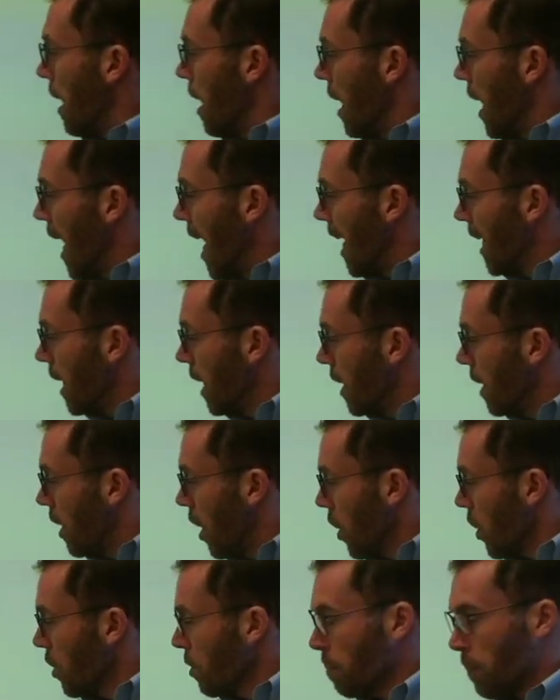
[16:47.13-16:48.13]
and
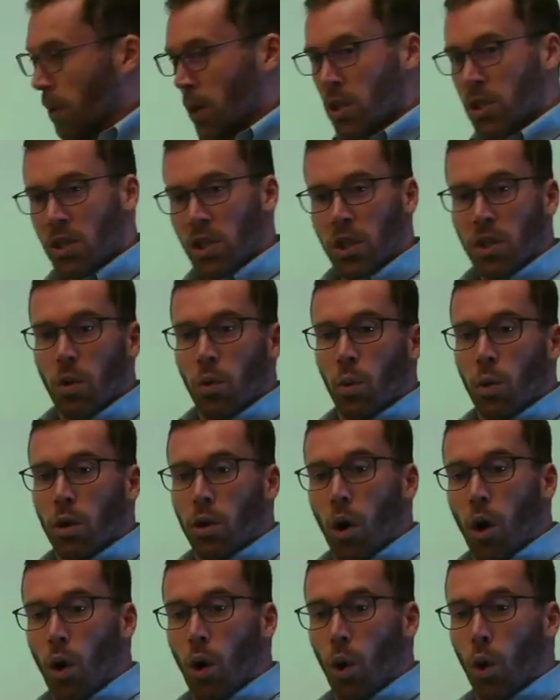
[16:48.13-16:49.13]
another person would
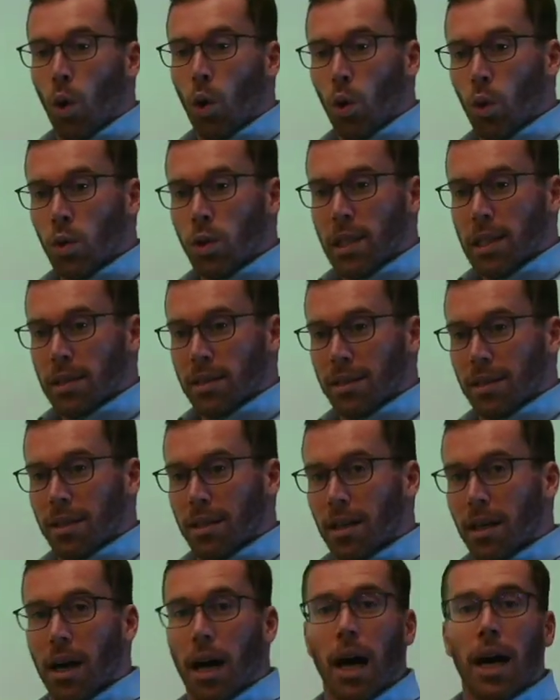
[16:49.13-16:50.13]
hold
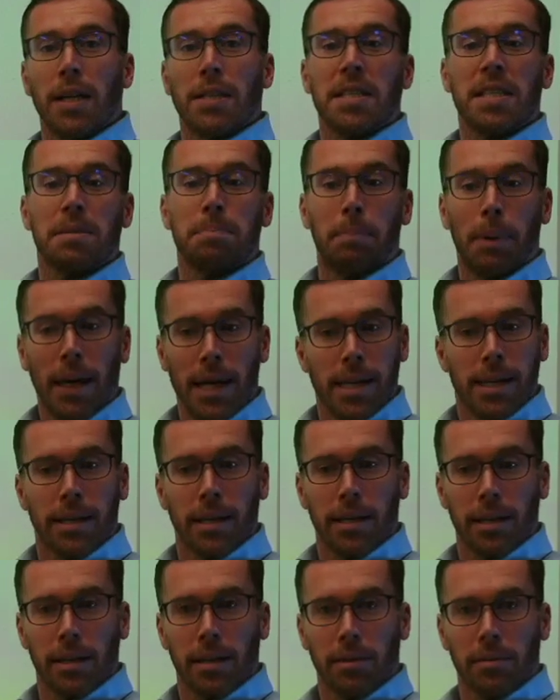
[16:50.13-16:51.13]
a
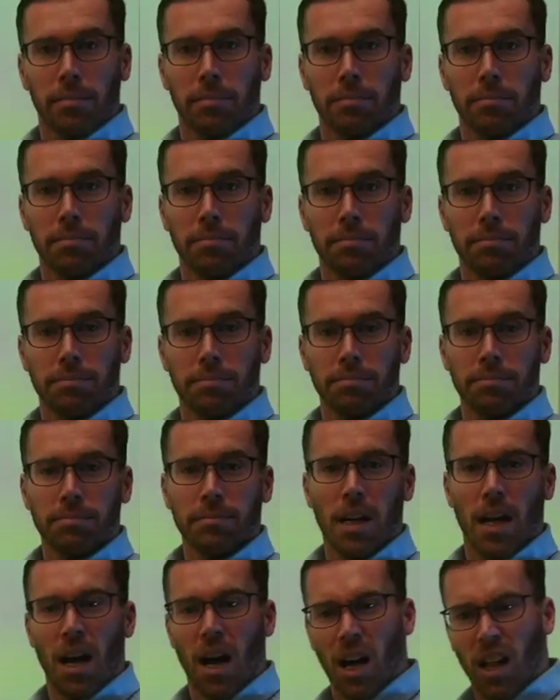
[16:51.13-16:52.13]
spike,
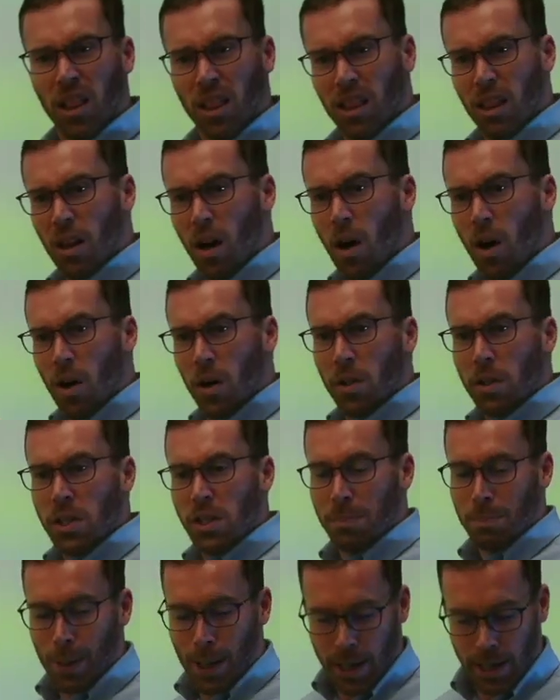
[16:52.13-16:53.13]
a long
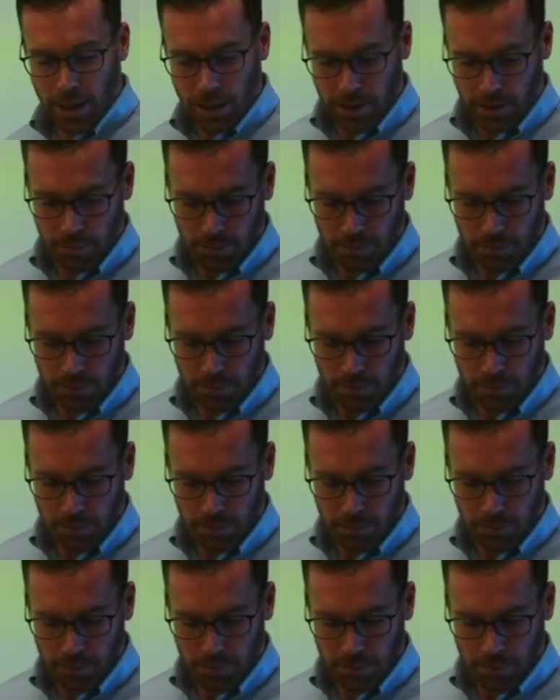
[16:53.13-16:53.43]
spike.